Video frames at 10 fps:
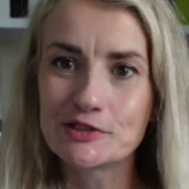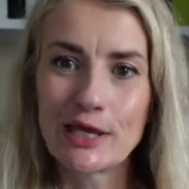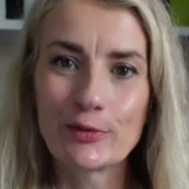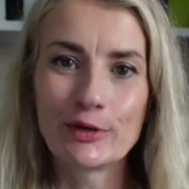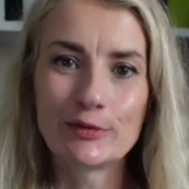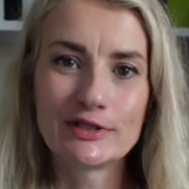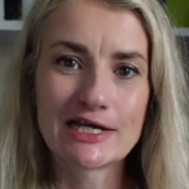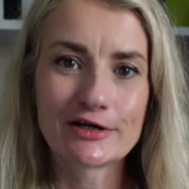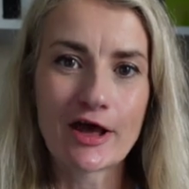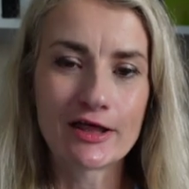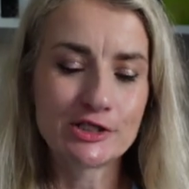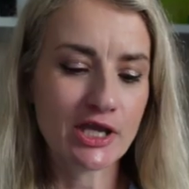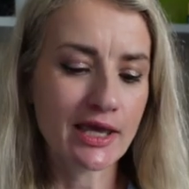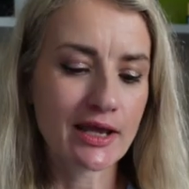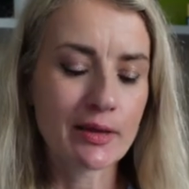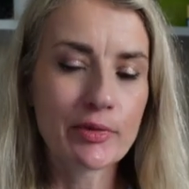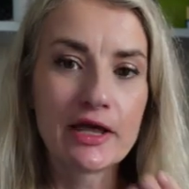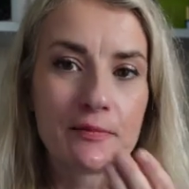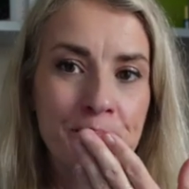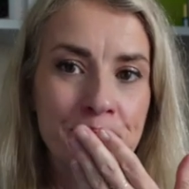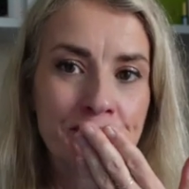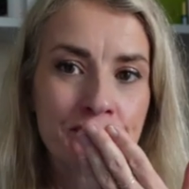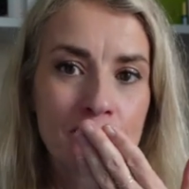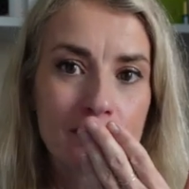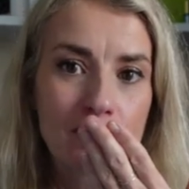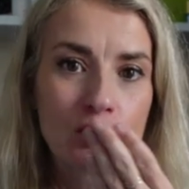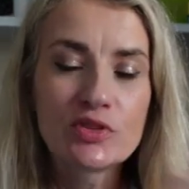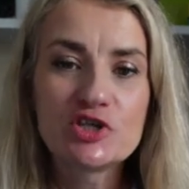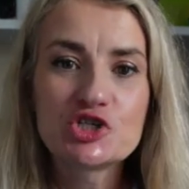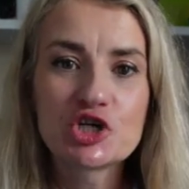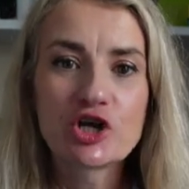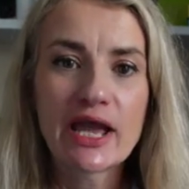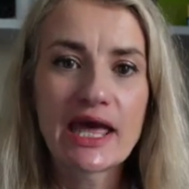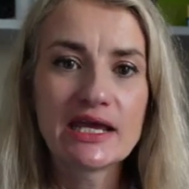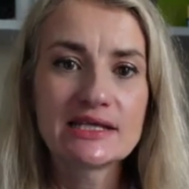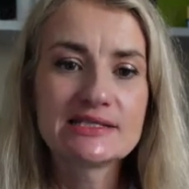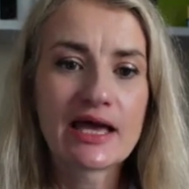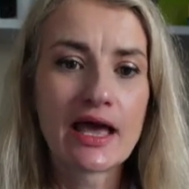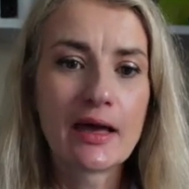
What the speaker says: can't win with technology, can I? But with the Sugar Addict,